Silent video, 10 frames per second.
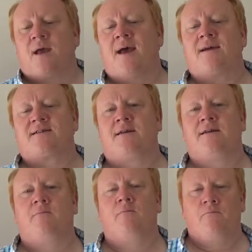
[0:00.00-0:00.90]

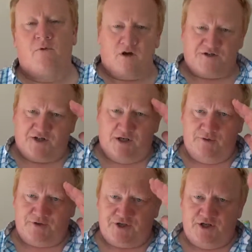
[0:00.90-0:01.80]
Excellent. I
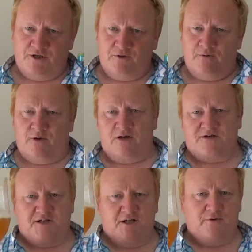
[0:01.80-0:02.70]
salute you. I
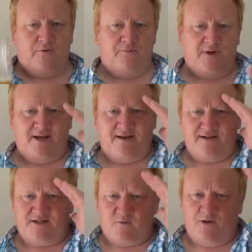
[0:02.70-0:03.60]
salute the beer
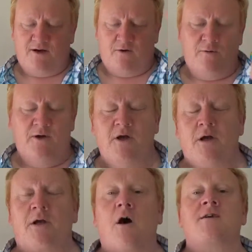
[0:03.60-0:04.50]
as well.
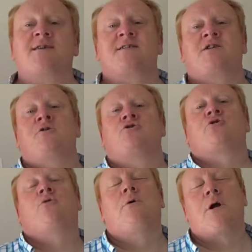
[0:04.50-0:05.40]
Guys, as
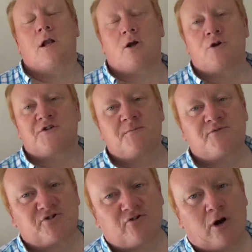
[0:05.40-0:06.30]
usual, click on
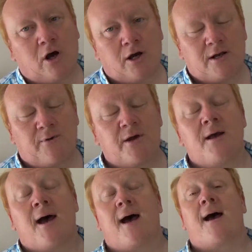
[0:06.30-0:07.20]
subscribe
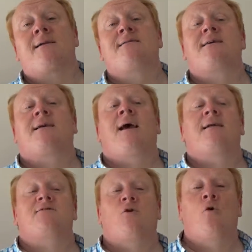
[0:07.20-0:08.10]
and
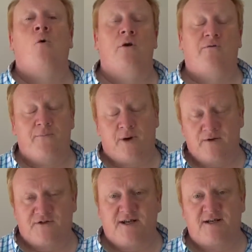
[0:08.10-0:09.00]
get all of the
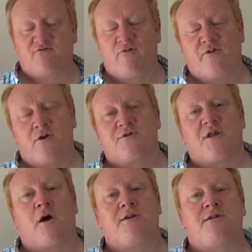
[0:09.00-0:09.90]
postings, reviews
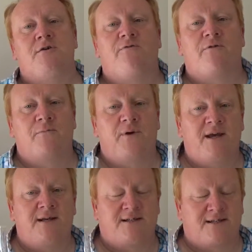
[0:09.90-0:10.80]
that I do for
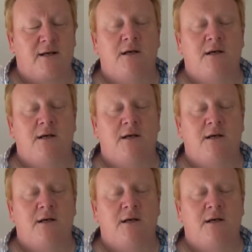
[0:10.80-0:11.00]
beers.